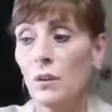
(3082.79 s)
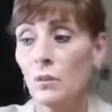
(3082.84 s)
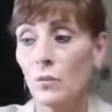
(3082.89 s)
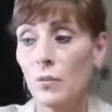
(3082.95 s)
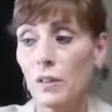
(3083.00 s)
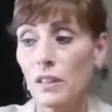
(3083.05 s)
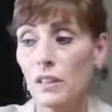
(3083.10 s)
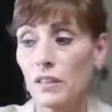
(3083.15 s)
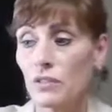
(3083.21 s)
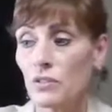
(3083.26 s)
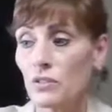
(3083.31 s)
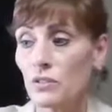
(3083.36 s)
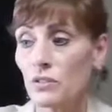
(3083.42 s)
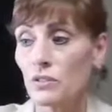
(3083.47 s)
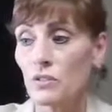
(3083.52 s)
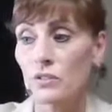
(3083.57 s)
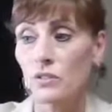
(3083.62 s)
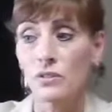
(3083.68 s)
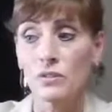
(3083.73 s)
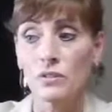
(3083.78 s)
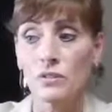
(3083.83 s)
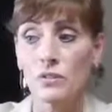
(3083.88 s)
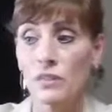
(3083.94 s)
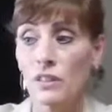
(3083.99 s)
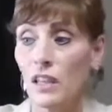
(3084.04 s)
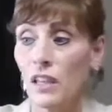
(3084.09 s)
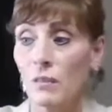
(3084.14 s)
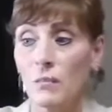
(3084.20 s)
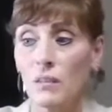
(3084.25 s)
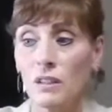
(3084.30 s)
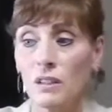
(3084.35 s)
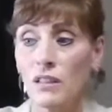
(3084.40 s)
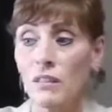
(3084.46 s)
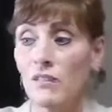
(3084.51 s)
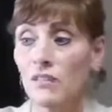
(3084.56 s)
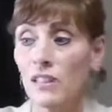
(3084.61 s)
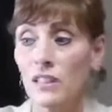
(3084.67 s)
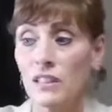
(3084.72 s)
which can be
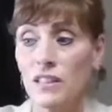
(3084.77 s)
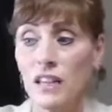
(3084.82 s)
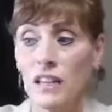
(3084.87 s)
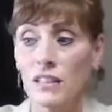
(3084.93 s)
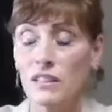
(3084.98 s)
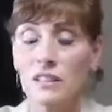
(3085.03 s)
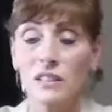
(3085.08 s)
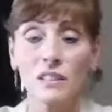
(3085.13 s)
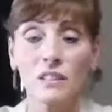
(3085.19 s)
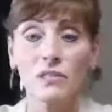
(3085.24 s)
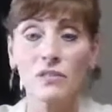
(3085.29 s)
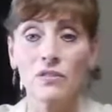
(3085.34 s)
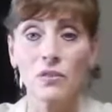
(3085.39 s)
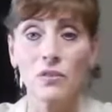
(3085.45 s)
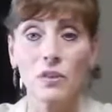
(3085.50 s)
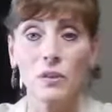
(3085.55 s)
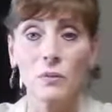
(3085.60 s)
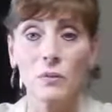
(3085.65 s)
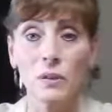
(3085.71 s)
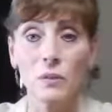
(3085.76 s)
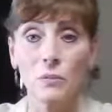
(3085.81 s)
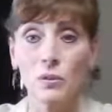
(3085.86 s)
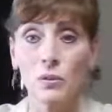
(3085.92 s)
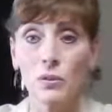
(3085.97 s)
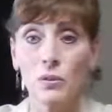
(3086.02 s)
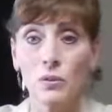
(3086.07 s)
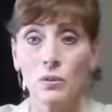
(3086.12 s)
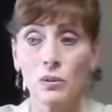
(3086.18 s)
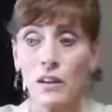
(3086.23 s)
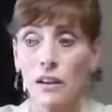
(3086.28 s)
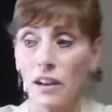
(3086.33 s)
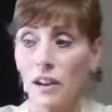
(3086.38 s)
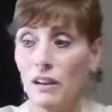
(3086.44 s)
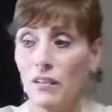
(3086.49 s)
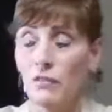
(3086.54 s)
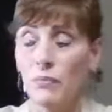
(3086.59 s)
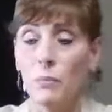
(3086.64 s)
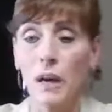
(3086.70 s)
fantastic for people who
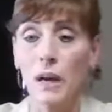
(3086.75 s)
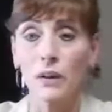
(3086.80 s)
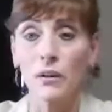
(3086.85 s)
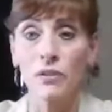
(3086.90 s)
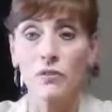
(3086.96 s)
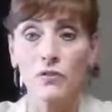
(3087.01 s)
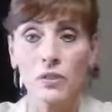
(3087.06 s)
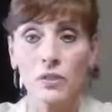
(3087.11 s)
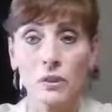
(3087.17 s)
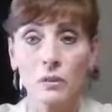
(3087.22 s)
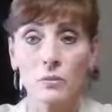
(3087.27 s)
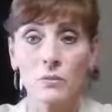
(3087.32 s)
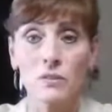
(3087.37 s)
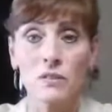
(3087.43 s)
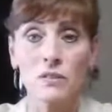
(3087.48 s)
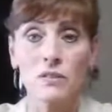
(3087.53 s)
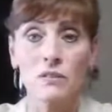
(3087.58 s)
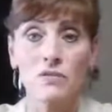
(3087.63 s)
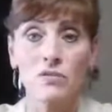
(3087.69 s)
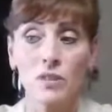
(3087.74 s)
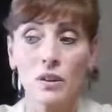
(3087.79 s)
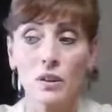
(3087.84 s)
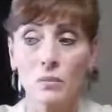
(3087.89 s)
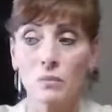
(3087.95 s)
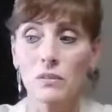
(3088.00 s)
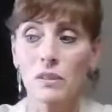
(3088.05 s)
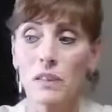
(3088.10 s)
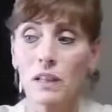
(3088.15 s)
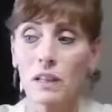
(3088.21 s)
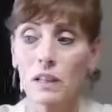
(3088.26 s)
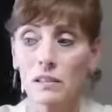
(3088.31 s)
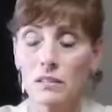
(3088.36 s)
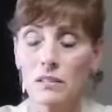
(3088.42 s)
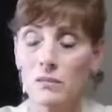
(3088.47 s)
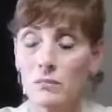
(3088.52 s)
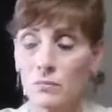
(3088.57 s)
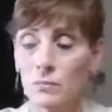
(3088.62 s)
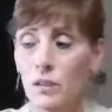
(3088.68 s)
have biofilms from
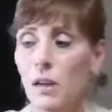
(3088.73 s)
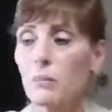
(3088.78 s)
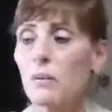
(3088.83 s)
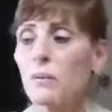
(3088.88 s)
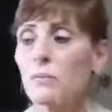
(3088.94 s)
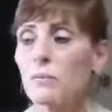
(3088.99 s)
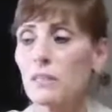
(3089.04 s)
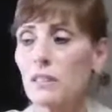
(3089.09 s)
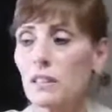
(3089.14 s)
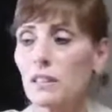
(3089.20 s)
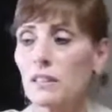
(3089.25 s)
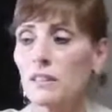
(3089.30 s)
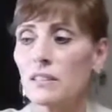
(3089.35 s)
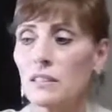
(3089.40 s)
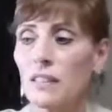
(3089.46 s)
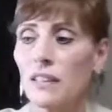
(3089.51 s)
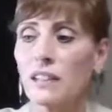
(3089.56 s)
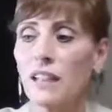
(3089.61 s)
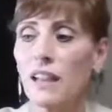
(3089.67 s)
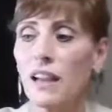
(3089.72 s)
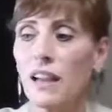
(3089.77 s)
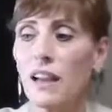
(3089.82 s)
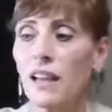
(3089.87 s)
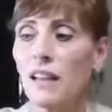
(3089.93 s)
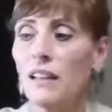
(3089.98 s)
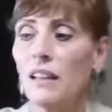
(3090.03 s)
gut problems and things like that.